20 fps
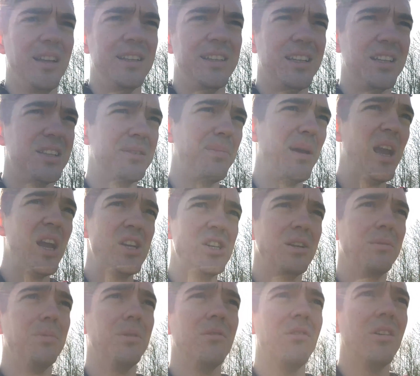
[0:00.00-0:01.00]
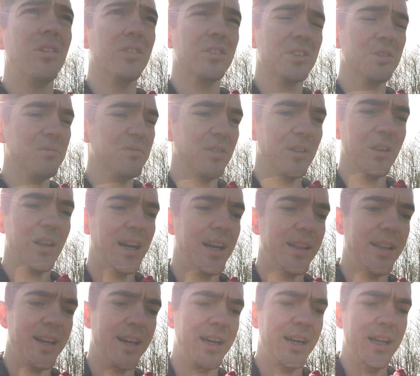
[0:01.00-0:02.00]
is it a spaceship you're on or something
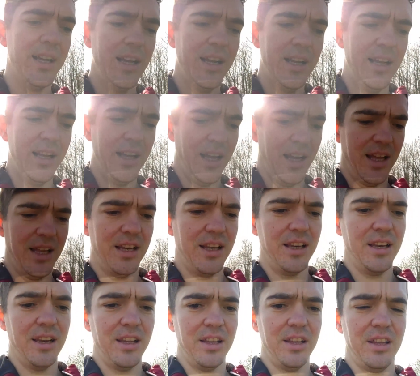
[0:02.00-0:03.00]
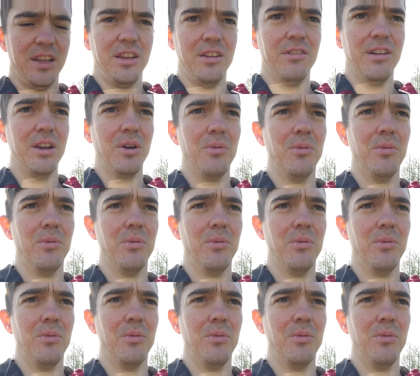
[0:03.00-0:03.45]
like that, and you're in